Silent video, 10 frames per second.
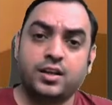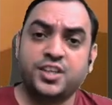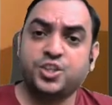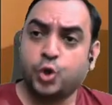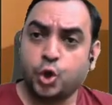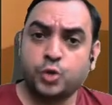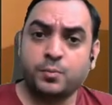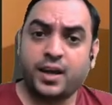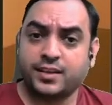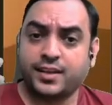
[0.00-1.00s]
You go to
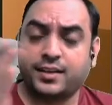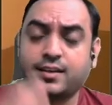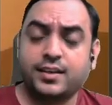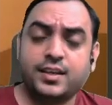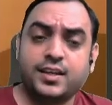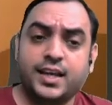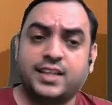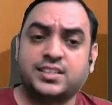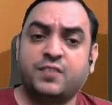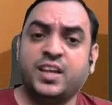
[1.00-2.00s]
market, it
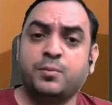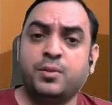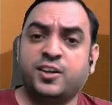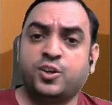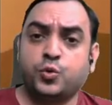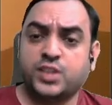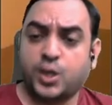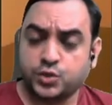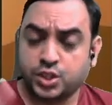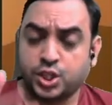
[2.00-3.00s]
is available at
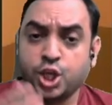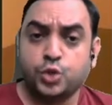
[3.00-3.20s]
2000.